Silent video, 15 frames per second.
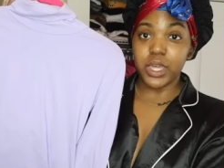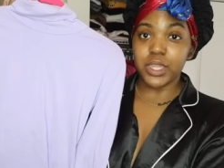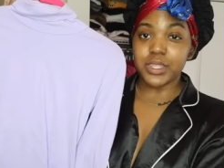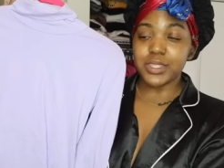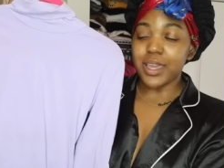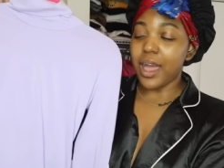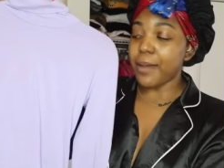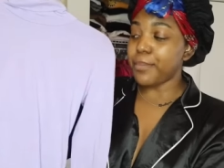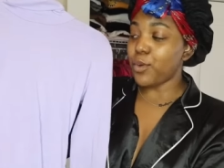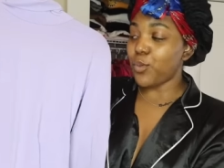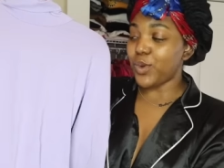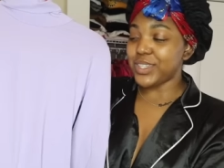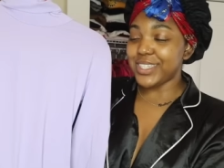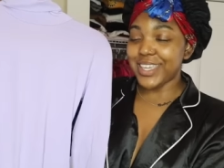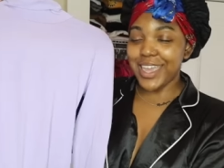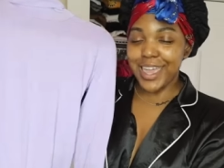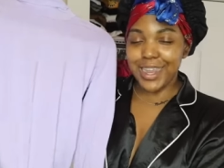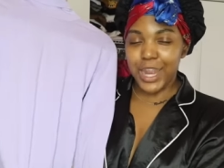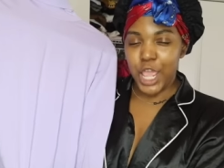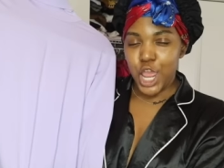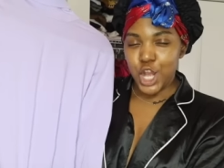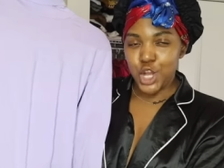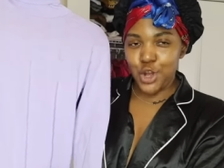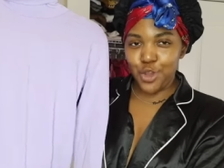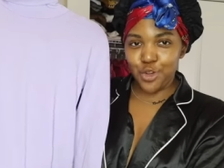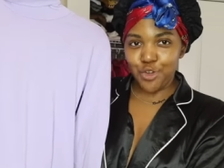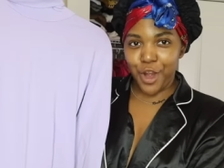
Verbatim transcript: length top. Once again, no